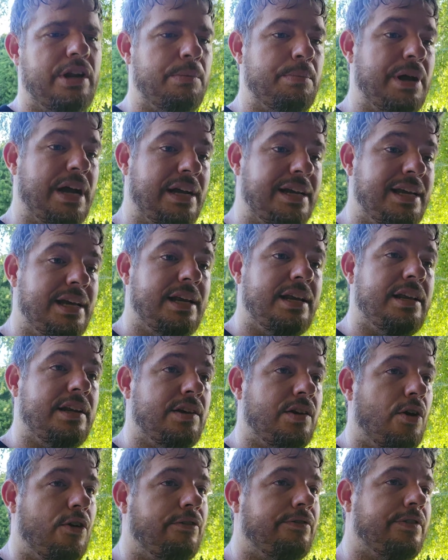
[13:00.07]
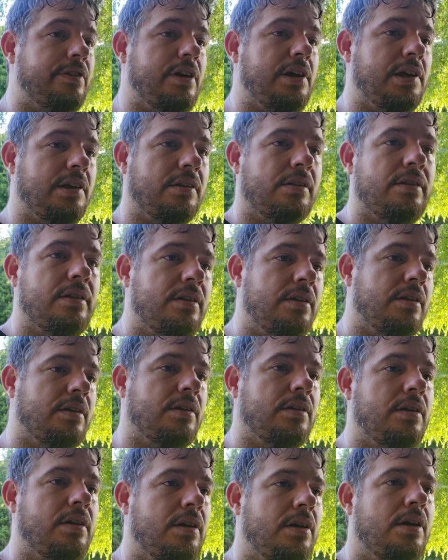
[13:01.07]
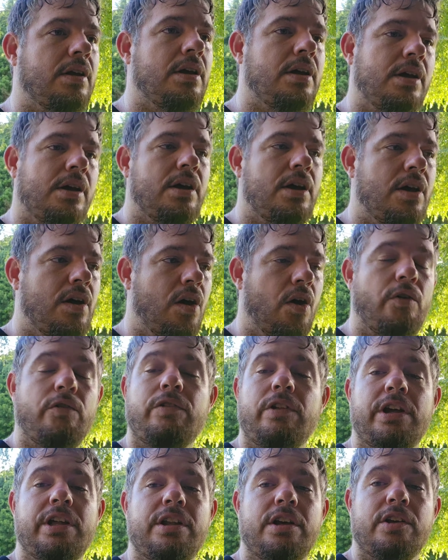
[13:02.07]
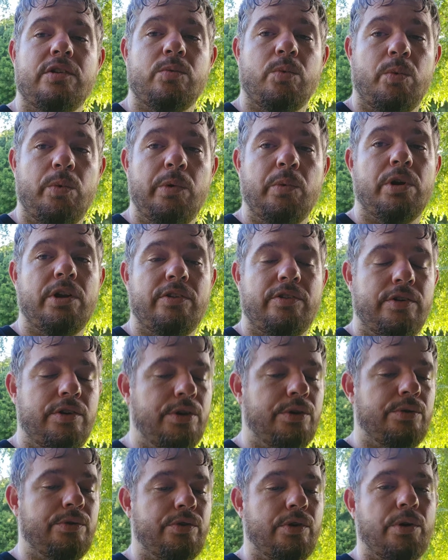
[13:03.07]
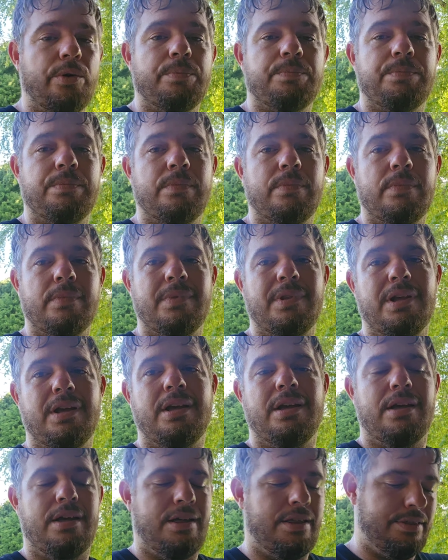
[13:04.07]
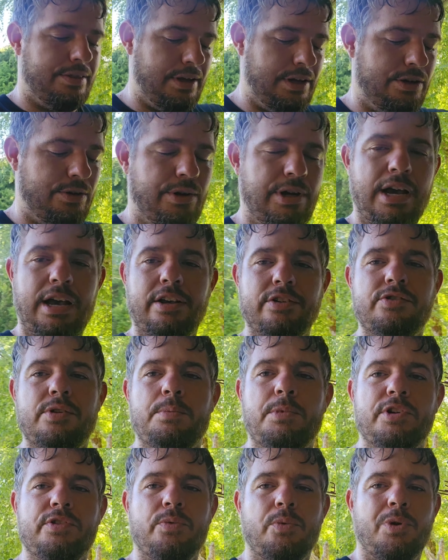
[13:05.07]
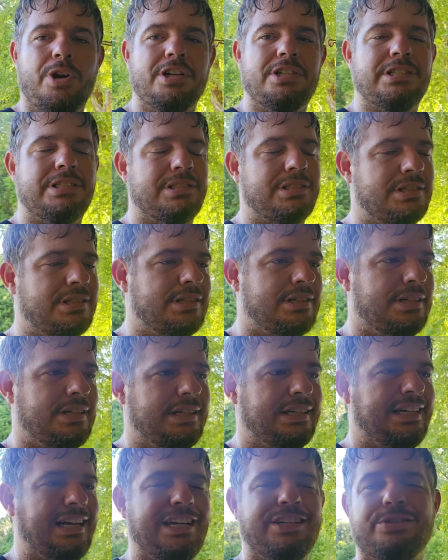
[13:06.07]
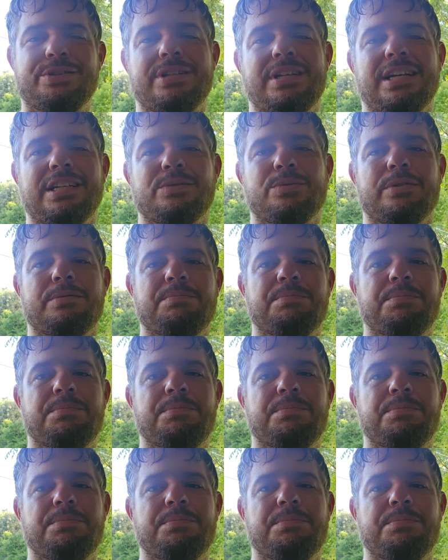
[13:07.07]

it back in, and hopefully it does what we want it to do. So thank you guys so much for watching. Catch you in the next one.